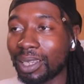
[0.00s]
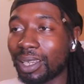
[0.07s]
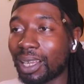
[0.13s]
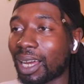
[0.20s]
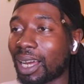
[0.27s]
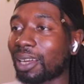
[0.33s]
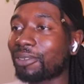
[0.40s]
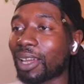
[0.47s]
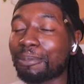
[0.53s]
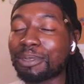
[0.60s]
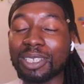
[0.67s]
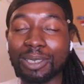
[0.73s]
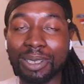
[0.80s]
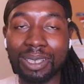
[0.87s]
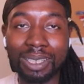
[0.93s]
I've
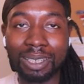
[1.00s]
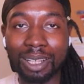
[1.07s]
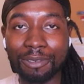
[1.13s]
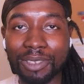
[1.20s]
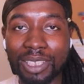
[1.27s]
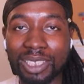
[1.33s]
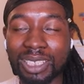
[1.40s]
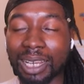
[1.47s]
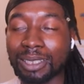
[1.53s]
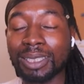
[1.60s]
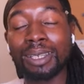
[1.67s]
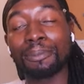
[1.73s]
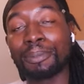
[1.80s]
absolutely loved this chapter,